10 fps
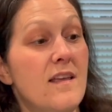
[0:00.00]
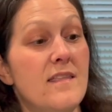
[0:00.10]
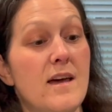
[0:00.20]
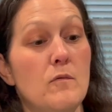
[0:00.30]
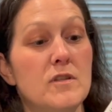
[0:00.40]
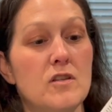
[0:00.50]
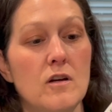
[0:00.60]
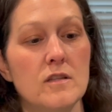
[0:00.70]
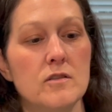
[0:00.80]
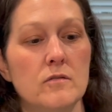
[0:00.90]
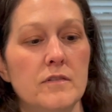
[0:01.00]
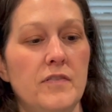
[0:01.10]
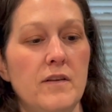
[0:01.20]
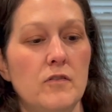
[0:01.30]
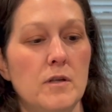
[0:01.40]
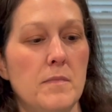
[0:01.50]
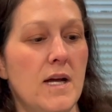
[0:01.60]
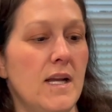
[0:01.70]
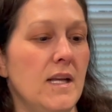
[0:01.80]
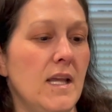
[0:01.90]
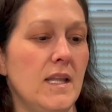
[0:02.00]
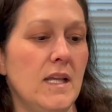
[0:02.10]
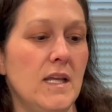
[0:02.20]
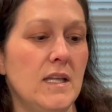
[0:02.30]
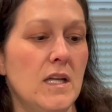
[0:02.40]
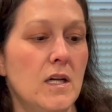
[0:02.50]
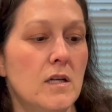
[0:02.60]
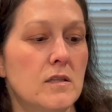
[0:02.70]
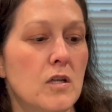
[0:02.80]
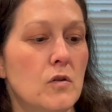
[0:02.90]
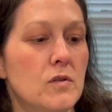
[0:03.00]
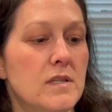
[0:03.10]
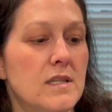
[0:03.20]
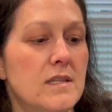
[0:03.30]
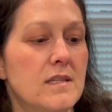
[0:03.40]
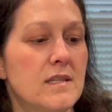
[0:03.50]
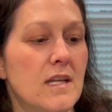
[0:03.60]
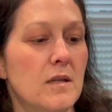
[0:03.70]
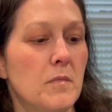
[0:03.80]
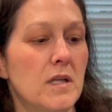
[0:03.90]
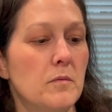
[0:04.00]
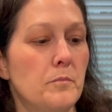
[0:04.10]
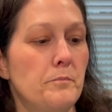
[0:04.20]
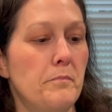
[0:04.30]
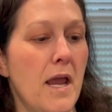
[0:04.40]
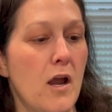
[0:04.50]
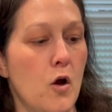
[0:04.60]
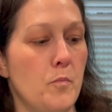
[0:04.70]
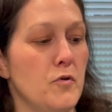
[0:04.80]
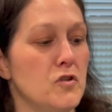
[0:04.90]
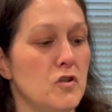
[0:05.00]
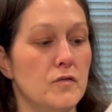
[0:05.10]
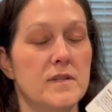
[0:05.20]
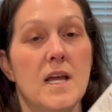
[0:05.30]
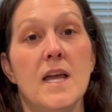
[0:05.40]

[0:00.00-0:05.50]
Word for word: That one's also a favorite of mine. And then toasted cinnamon pear preserves.